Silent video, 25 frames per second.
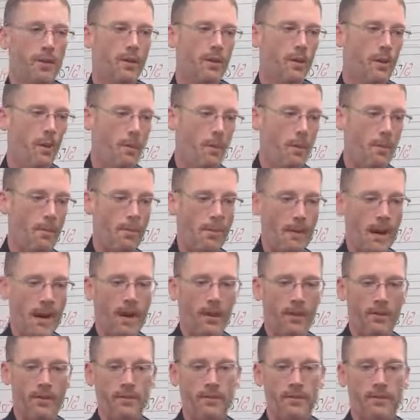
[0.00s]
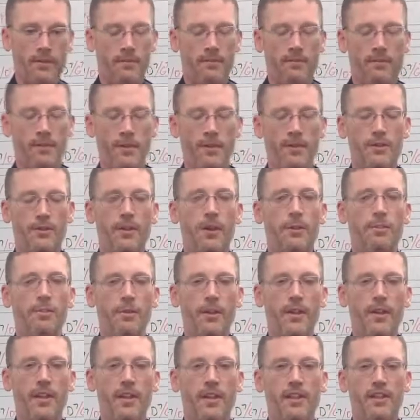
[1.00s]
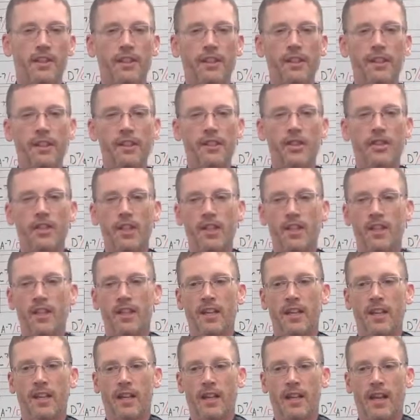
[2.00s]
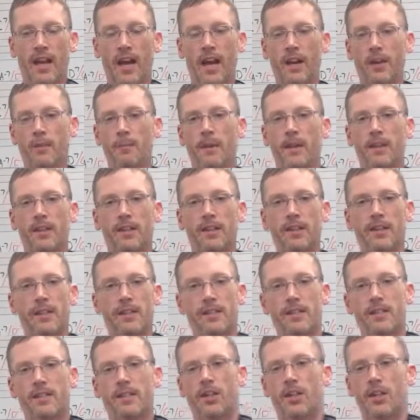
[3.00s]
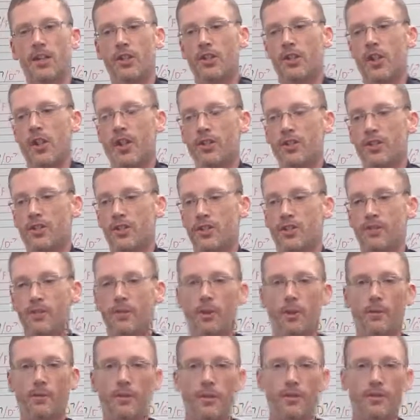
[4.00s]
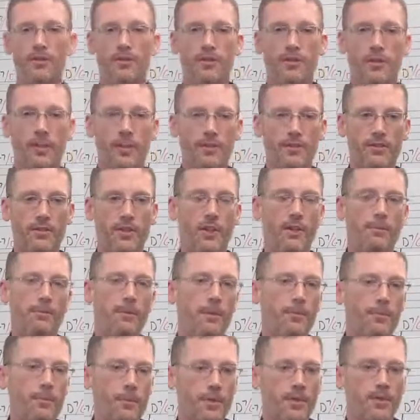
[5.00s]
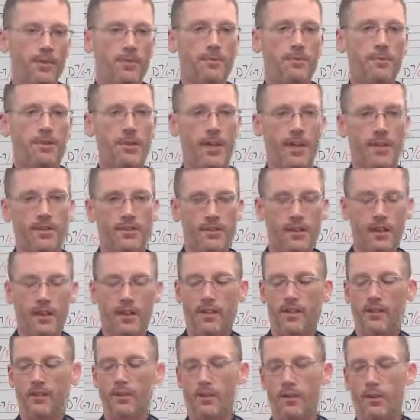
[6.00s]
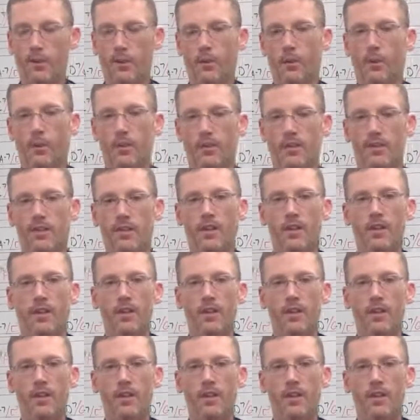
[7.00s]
go about interpreting a lead sheet and how to make the necessary changes to our major scales to come up with some jazz scales and chords